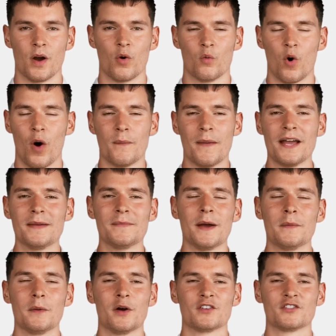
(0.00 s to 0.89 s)
While many
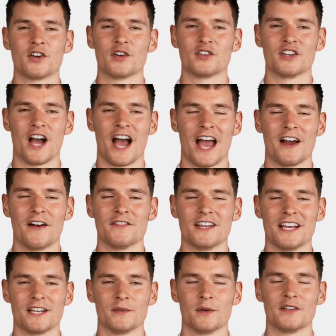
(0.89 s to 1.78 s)
people associate
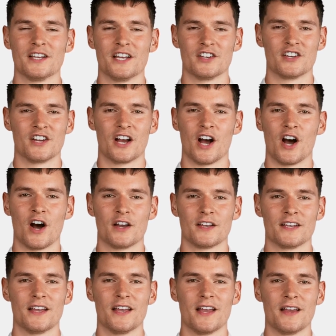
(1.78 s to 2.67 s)
NFTs with digital
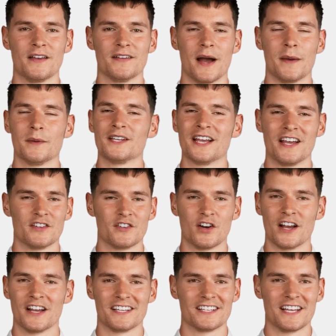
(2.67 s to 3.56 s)
art, their
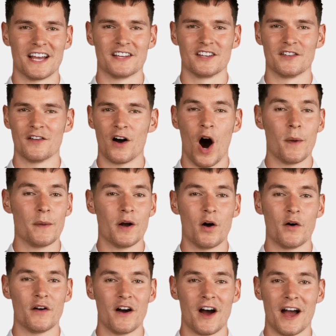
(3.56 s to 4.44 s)
potential extends far
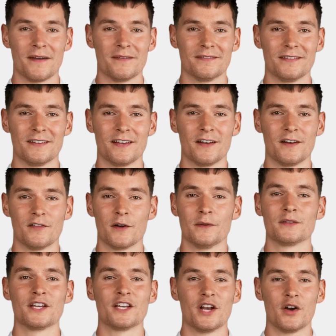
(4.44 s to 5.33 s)
beyond that.
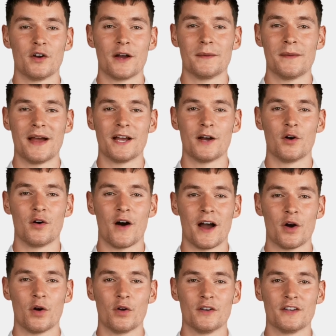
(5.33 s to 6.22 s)
From securing medical
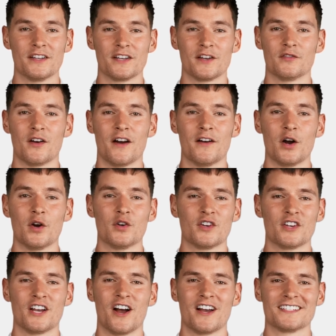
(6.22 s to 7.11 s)
records to
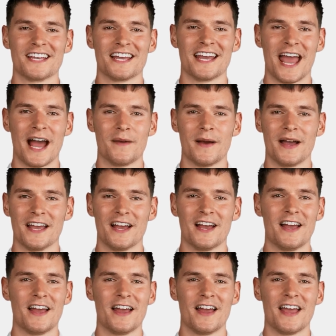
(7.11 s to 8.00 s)
revolutionizing gaming,
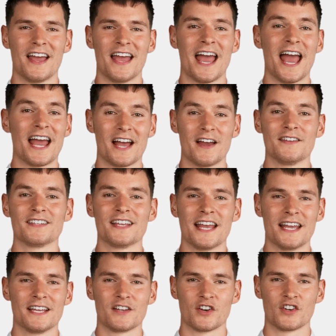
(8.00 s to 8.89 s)

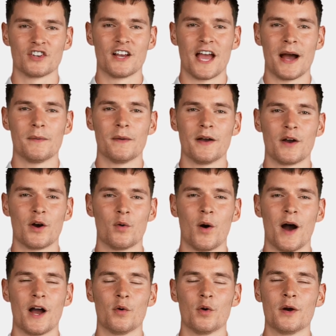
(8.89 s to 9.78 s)
NFTs are shaping the
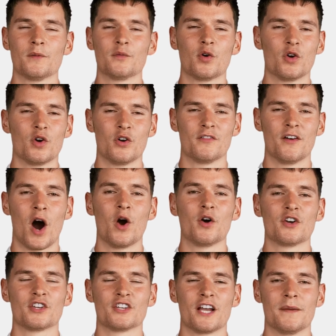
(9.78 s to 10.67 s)
way we prove
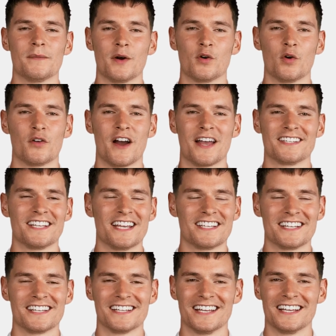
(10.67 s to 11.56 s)
ownership and
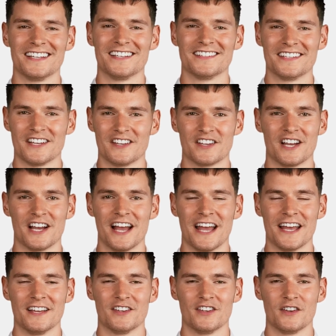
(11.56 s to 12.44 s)
authenticity in the digital
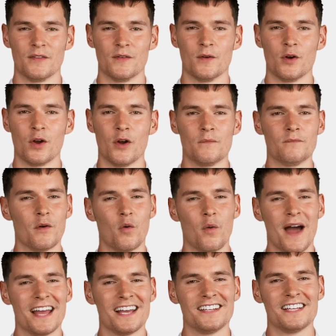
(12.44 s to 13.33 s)
age. But
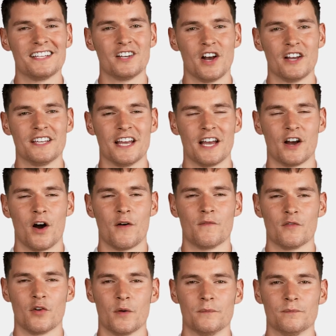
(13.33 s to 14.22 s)
where did this idea
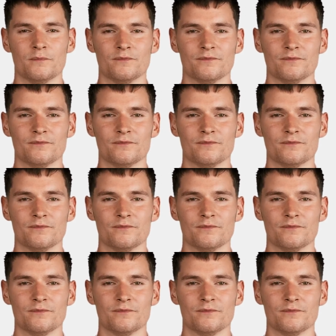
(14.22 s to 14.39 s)
come from?